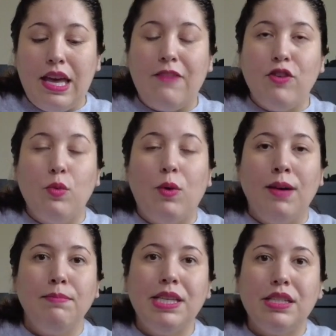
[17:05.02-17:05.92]
if you
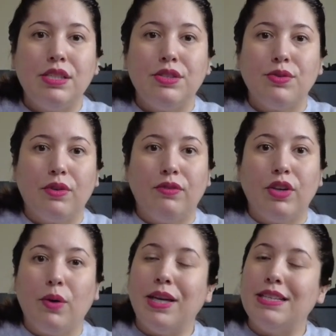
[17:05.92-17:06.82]
want me to sort of
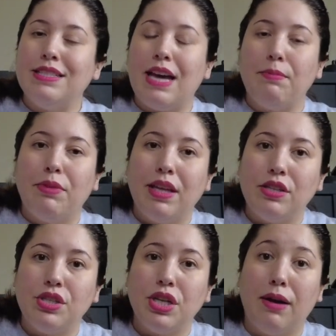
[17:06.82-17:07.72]
go in depth
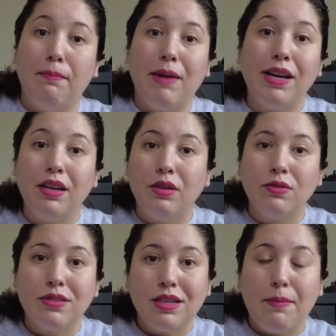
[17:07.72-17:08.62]
and share my
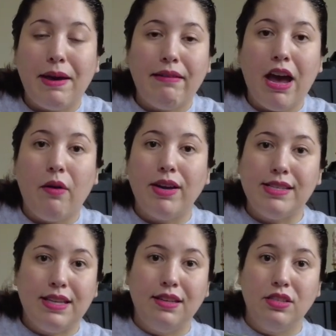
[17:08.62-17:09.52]
notes about how I
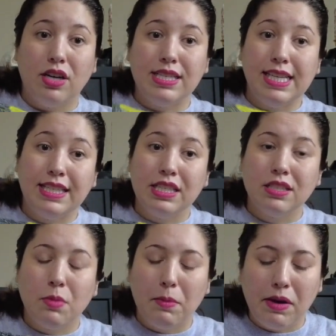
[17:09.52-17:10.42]
did
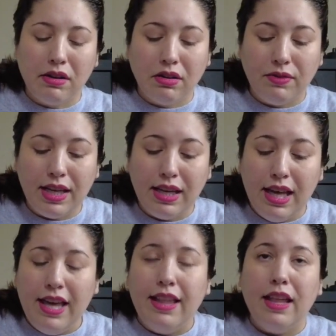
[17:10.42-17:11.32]
D'Artagnan's Pupography,
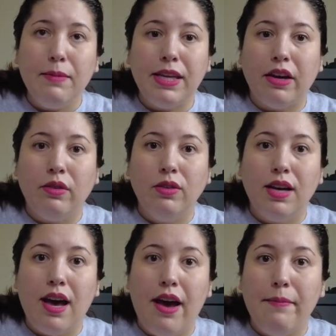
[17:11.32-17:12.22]
let me know,
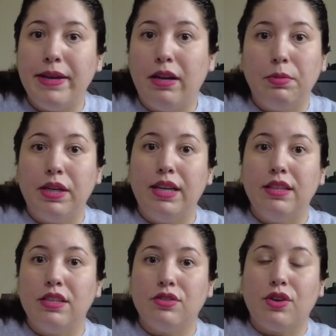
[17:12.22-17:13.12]
and I'll put it in
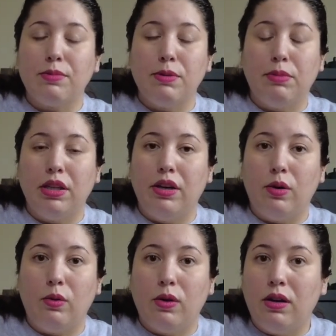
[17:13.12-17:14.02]
the description
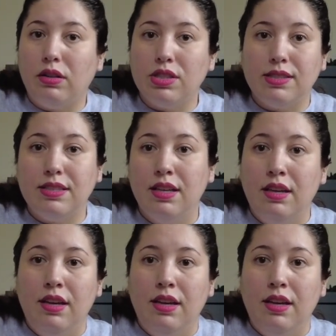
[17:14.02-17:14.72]
below, or I'll just